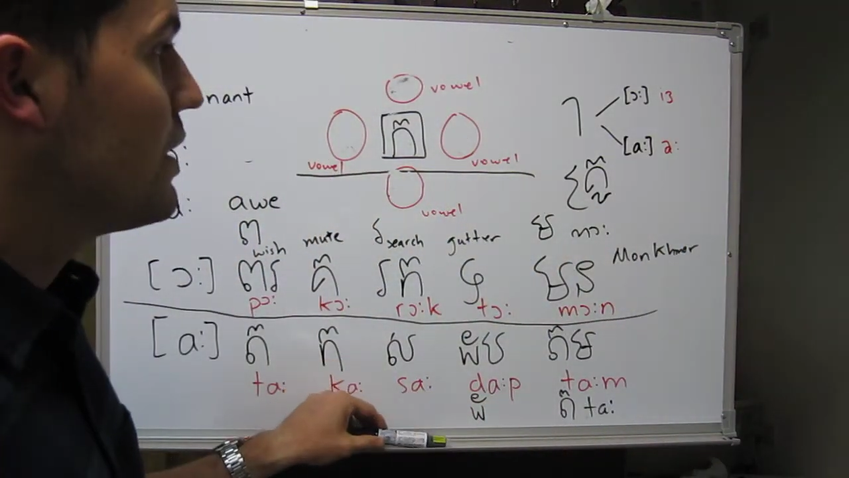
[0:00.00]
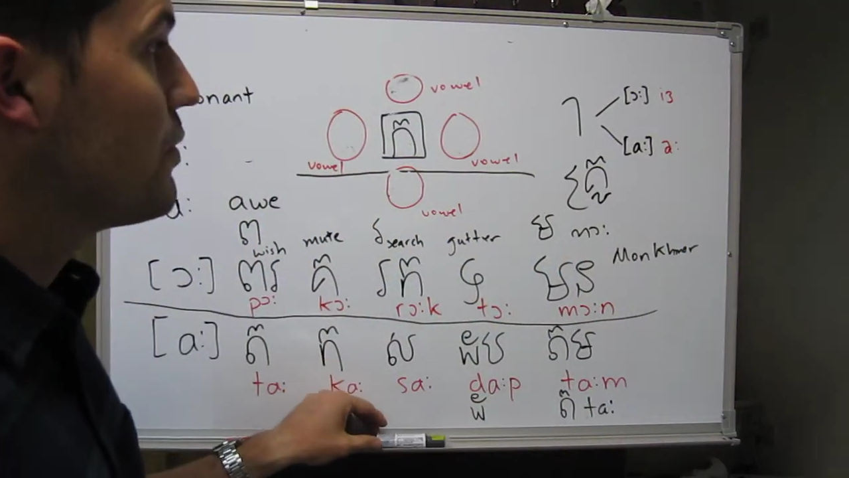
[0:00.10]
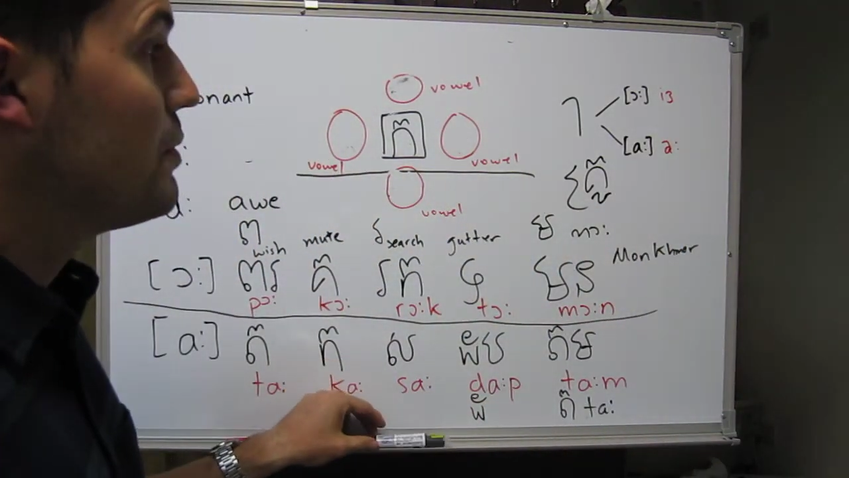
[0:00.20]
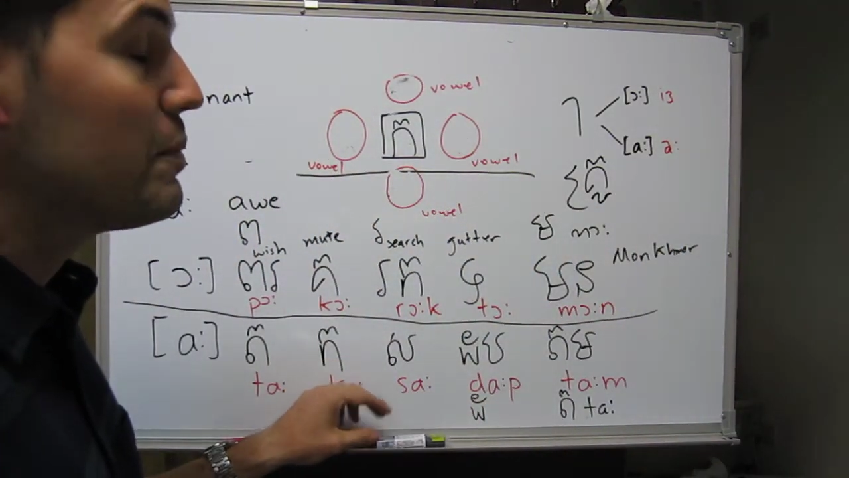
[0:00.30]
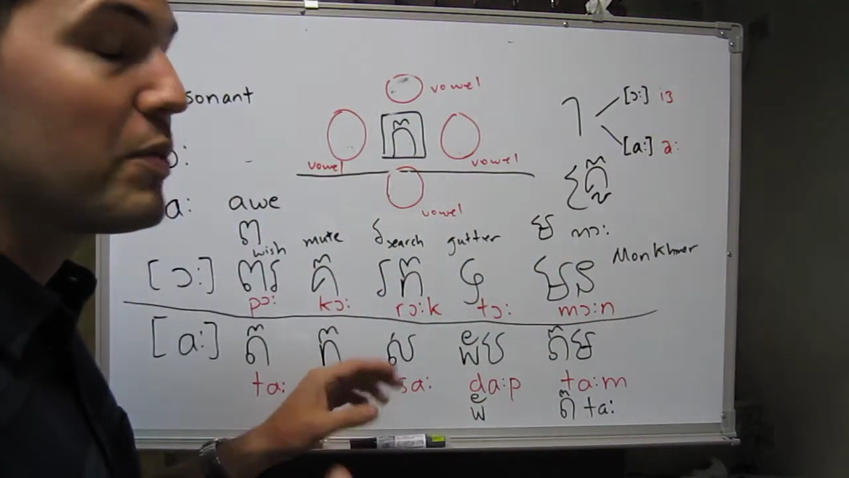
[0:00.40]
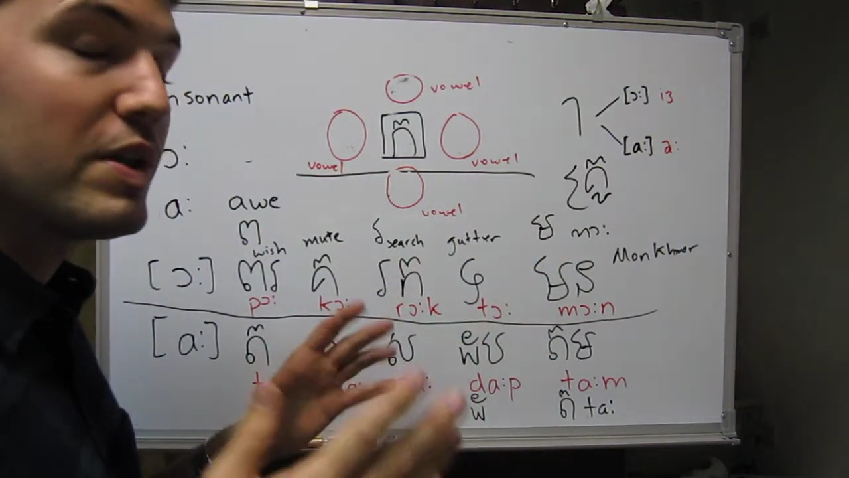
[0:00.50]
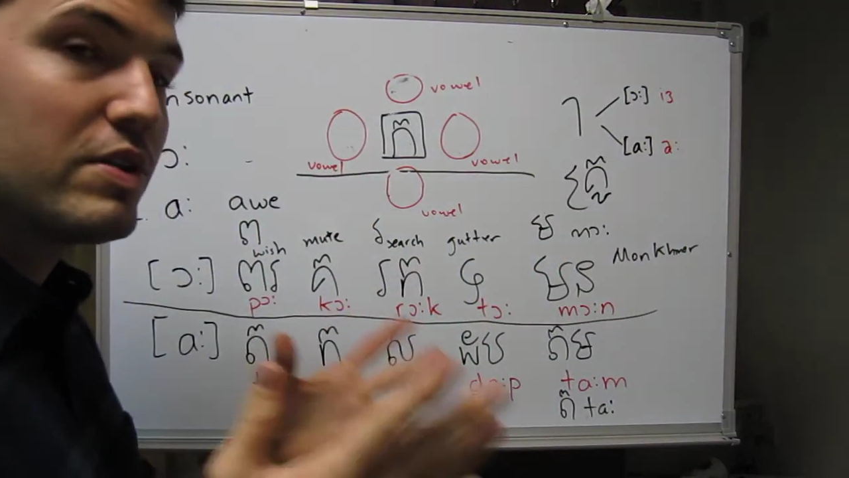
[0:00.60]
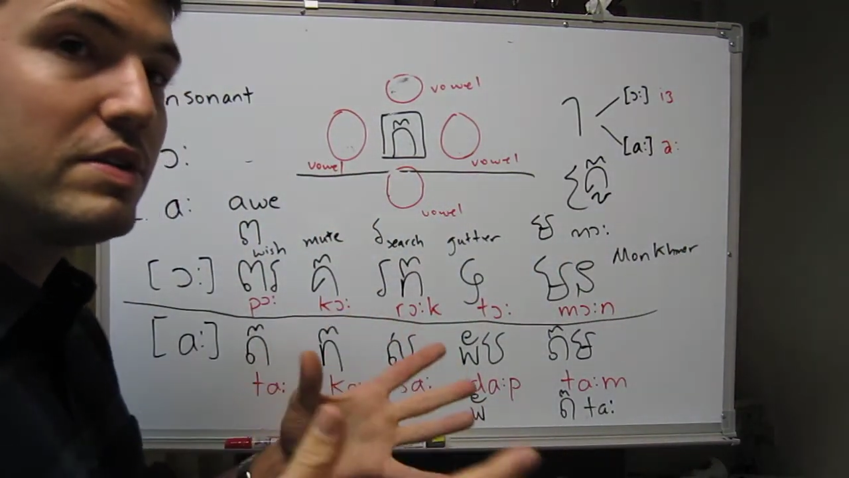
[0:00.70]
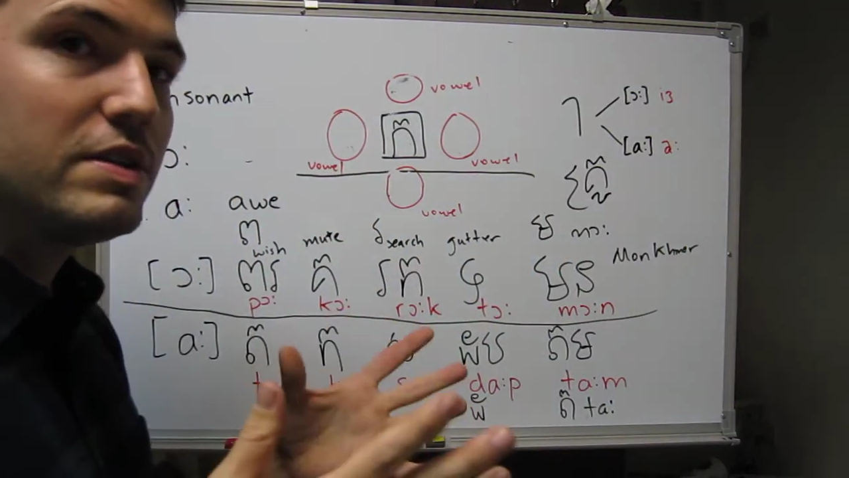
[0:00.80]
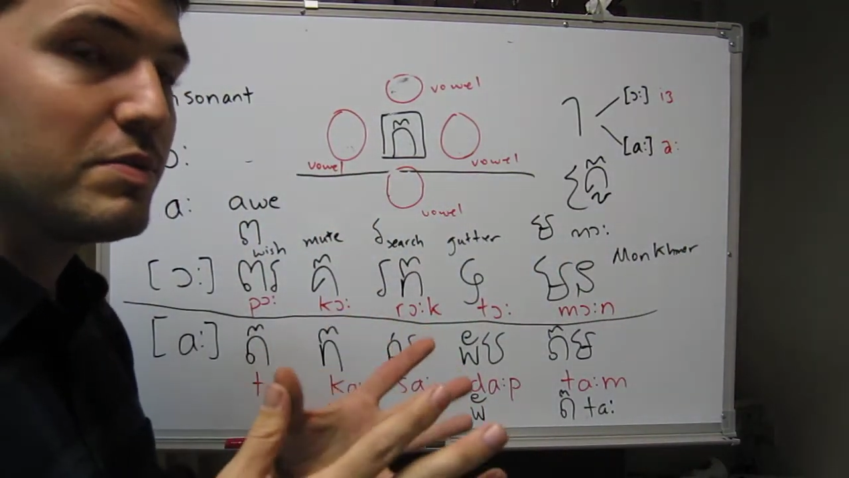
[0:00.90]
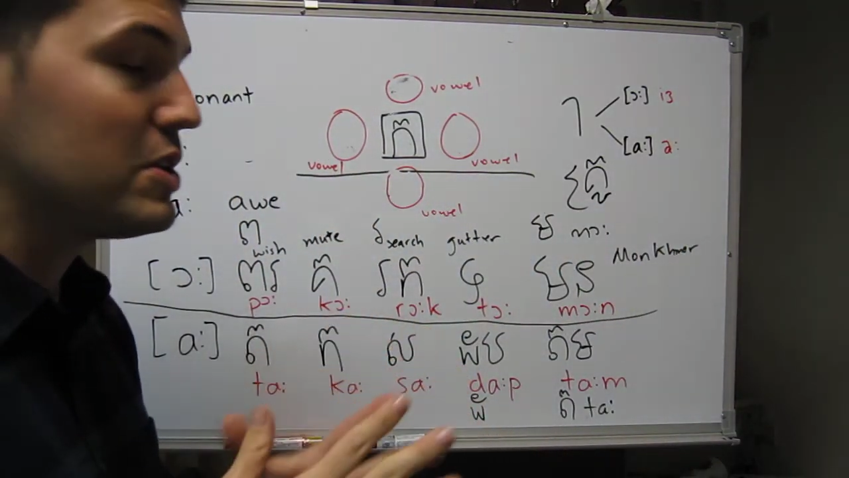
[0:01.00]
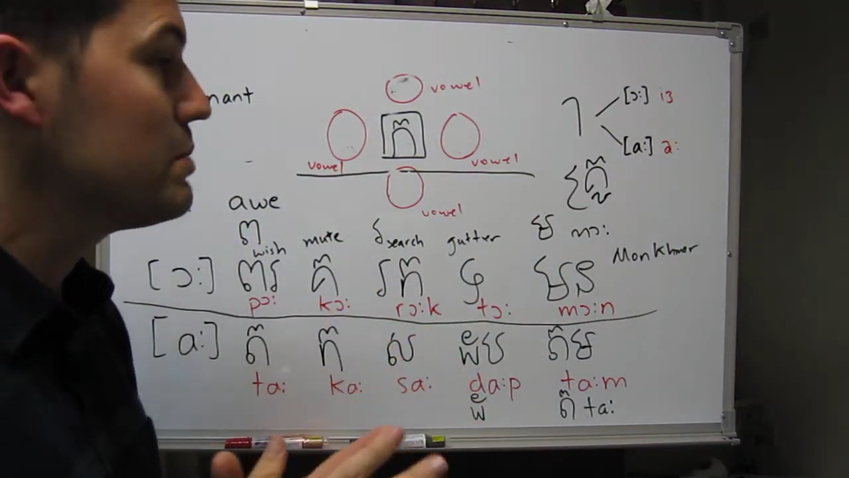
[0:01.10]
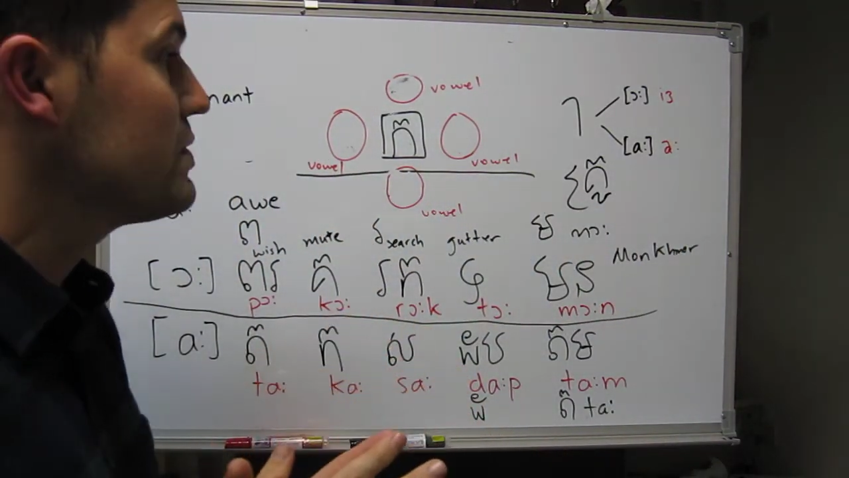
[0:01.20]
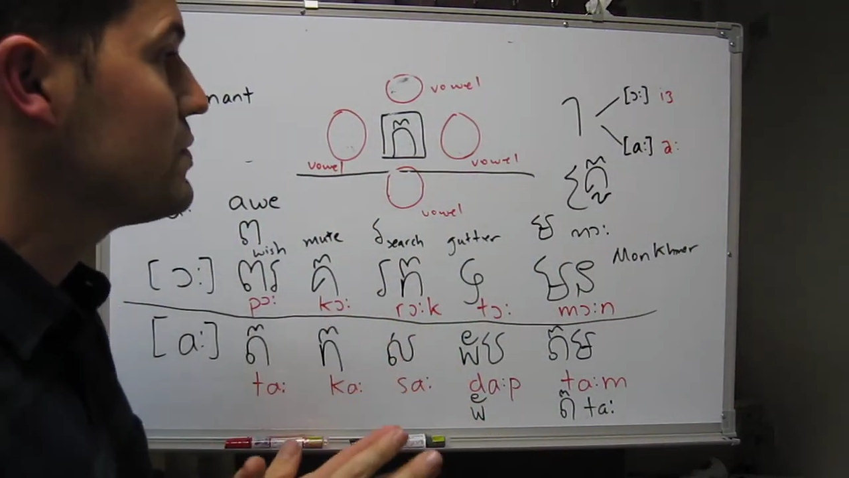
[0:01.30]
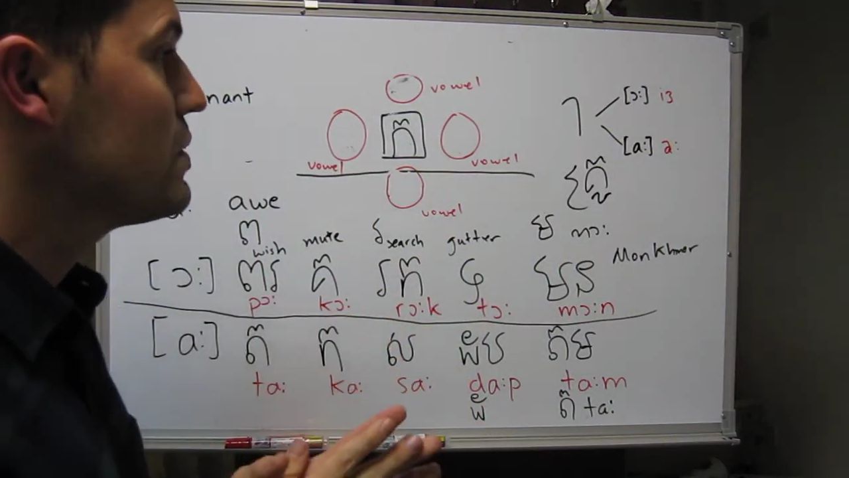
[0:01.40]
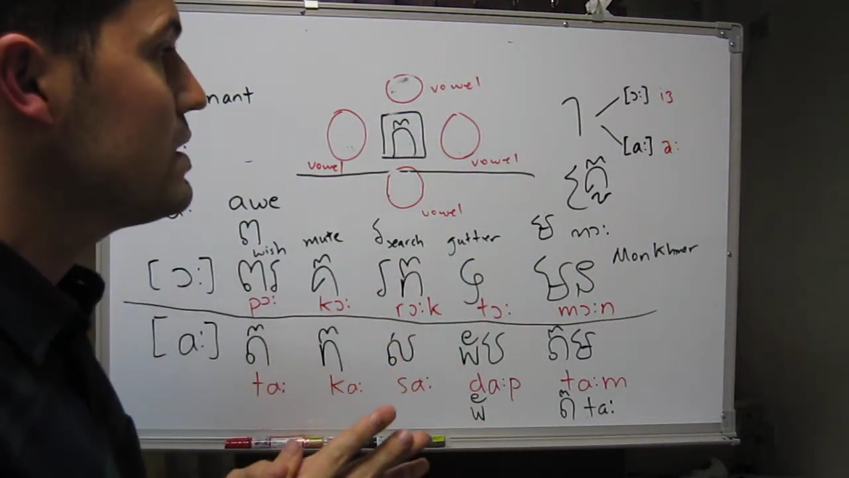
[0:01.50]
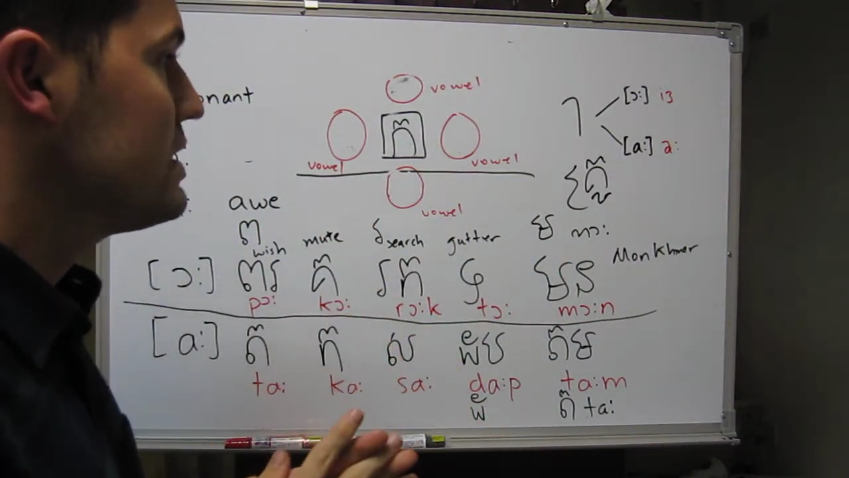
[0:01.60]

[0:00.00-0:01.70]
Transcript: remember we learned before